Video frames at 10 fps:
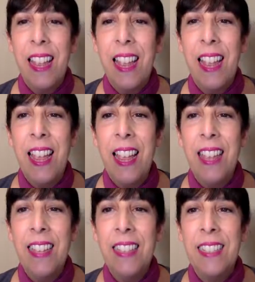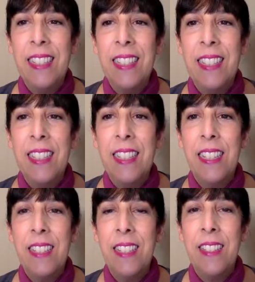And
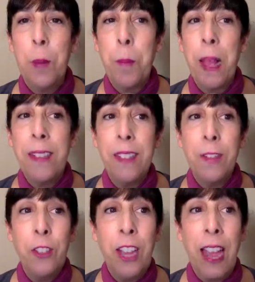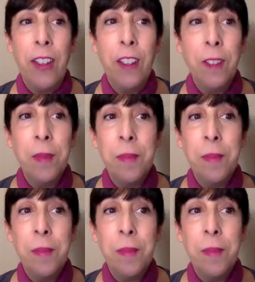this is a positive channel.